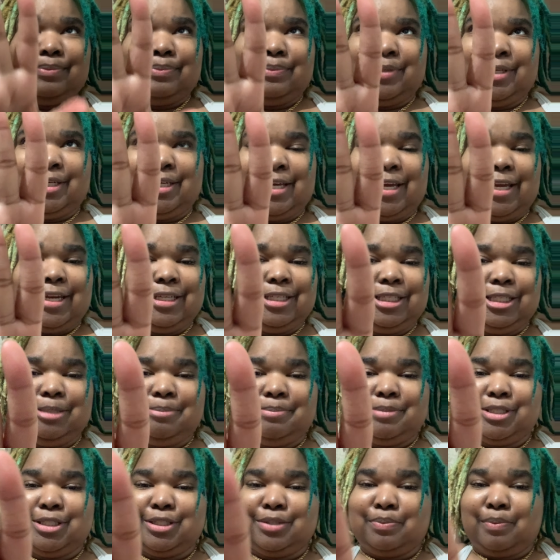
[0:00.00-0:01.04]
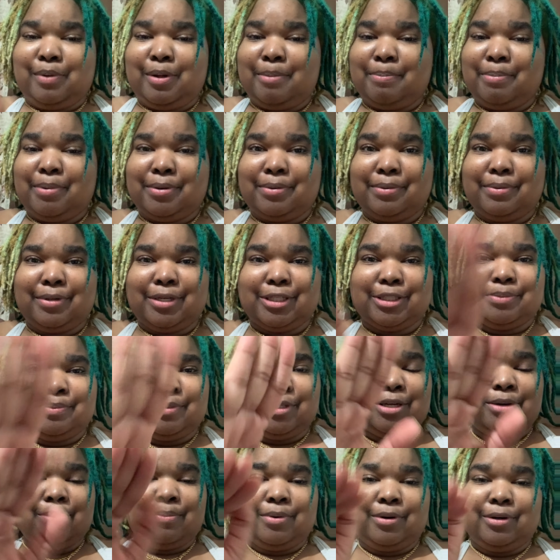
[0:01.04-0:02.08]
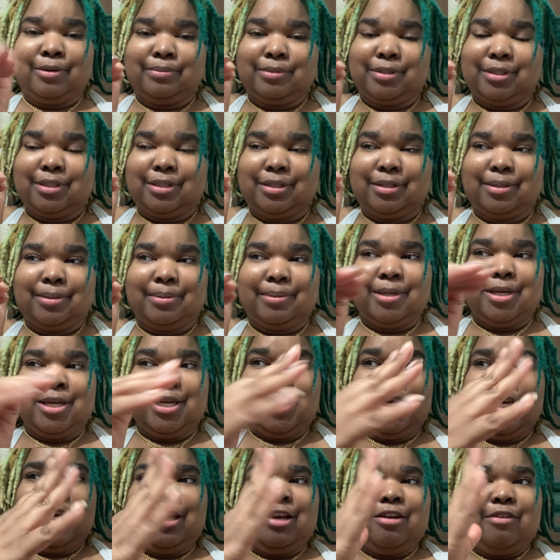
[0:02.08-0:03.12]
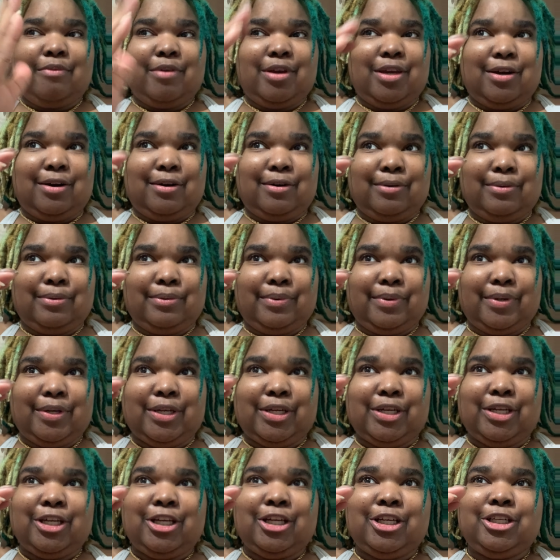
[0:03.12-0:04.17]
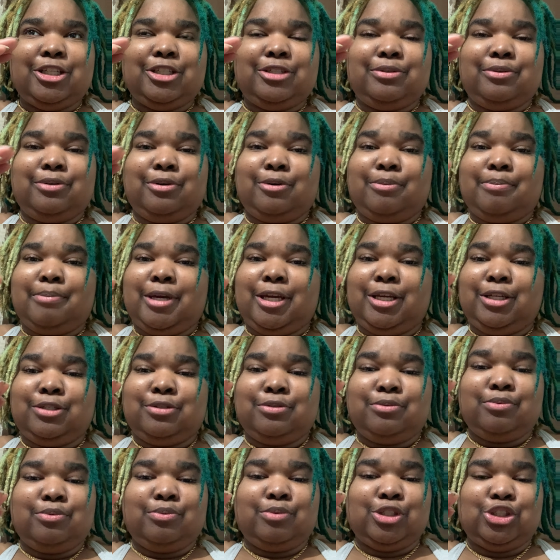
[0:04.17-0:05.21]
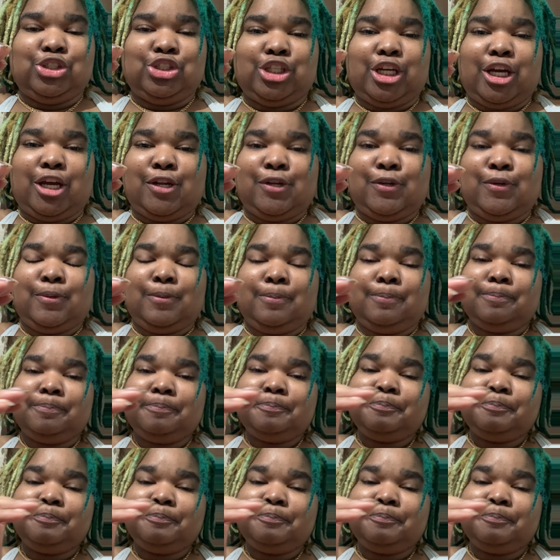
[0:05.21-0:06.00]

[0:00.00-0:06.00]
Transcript: We ain't got to eat but this one bowl because we don't want it up. We hungry. You going to make do with what you got to do.